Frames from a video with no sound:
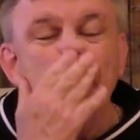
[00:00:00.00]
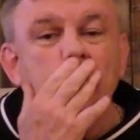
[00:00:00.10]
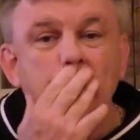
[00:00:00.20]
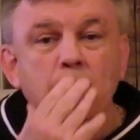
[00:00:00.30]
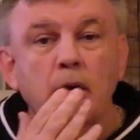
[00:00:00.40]
you're
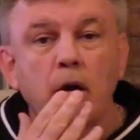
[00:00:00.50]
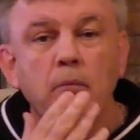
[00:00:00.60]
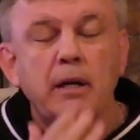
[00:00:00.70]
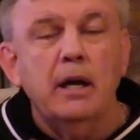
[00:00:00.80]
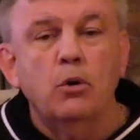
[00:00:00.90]
like,
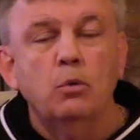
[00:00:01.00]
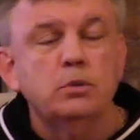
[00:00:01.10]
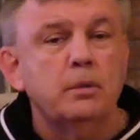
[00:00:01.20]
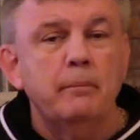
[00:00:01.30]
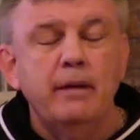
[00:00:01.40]
oh my God, who
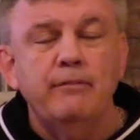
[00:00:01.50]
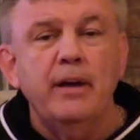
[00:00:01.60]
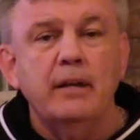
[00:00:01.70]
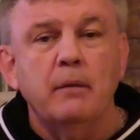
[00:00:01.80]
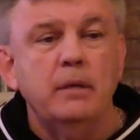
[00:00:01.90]
was the main
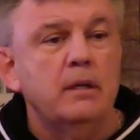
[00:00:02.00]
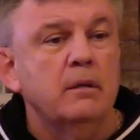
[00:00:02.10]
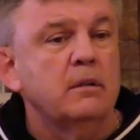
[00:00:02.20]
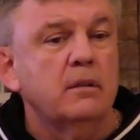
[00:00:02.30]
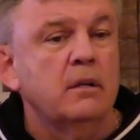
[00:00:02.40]
event? I mean,
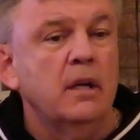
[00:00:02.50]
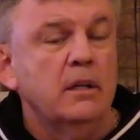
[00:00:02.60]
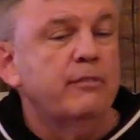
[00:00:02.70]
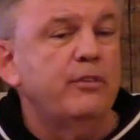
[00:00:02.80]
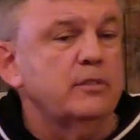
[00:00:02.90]
uh, the,
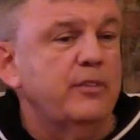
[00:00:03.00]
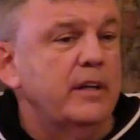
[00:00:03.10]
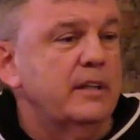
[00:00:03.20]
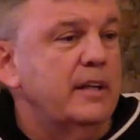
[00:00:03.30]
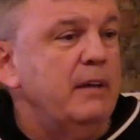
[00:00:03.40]
the first
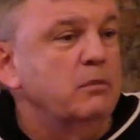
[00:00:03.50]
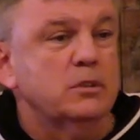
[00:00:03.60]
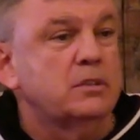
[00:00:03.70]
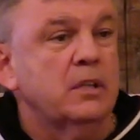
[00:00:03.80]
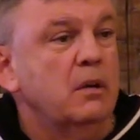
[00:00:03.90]
fight of the night
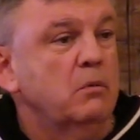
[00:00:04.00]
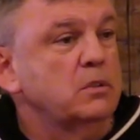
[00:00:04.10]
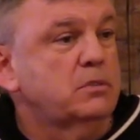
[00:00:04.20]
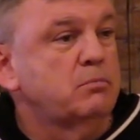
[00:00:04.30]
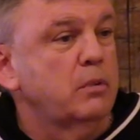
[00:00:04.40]
was,
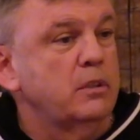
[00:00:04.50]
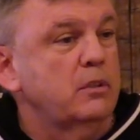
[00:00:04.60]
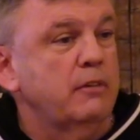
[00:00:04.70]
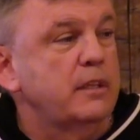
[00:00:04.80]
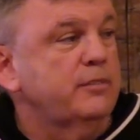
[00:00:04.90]
was one of
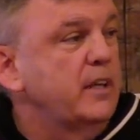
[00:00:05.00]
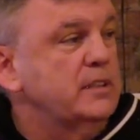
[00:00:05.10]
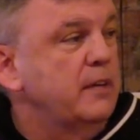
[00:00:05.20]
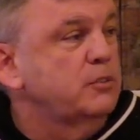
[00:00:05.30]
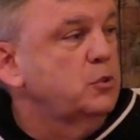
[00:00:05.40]
the greatest
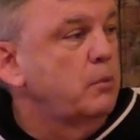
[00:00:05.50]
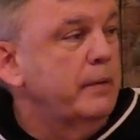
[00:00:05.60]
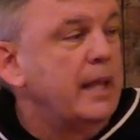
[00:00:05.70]
fights I ever saw in my